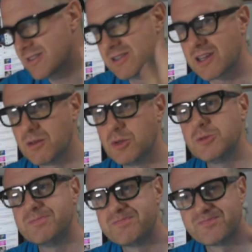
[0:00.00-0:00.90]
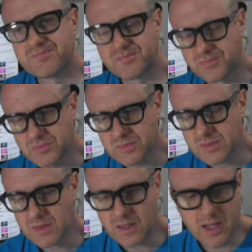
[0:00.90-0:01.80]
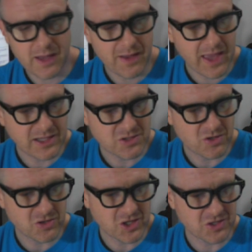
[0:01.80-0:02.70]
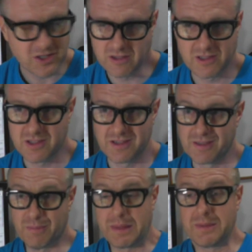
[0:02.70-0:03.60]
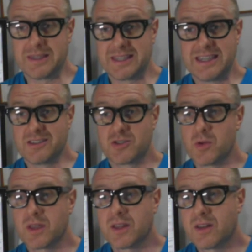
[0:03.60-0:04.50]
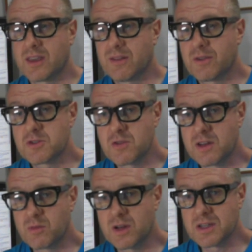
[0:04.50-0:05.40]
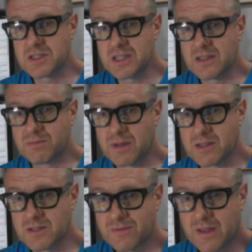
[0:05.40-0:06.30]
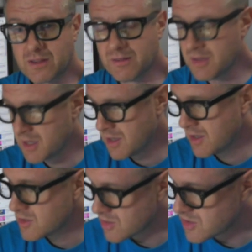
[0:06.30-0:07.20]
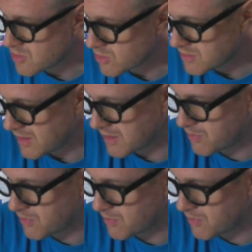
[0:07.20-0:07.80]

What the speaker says: clickable, and it's not just the BBC is doing it, and I get frustrated when I see it, but it's effective. So she talks about the